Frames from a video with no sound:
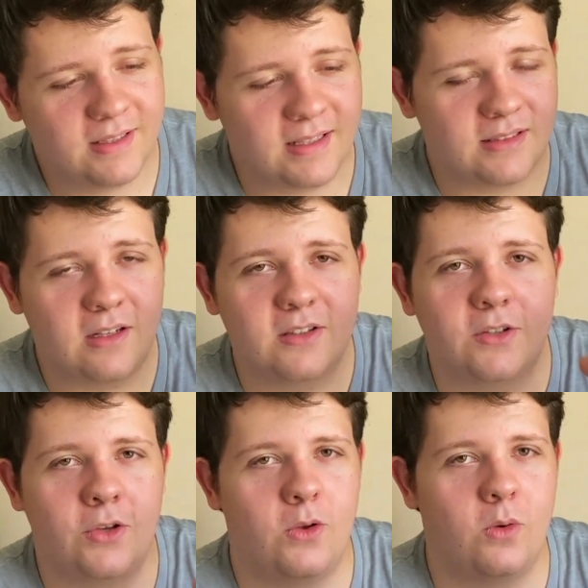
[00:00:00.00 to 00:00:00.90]
It's not
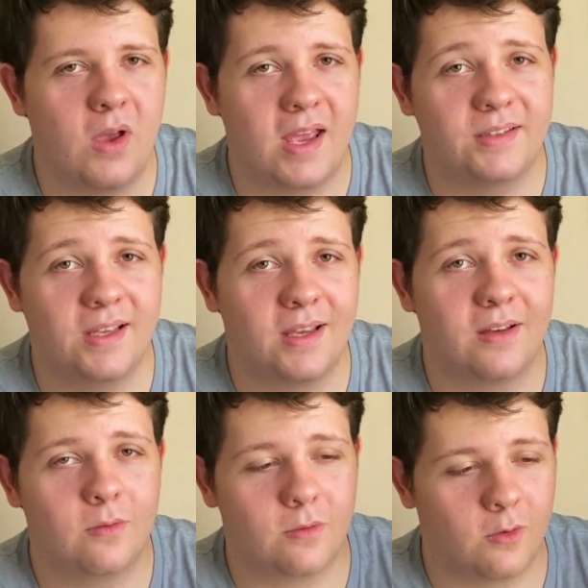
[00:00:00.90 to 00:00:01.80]
too
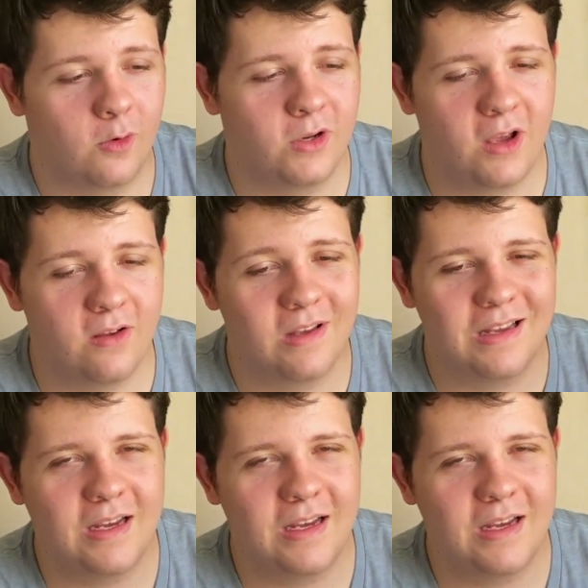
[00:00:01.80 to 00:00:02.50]
hectic with the audio.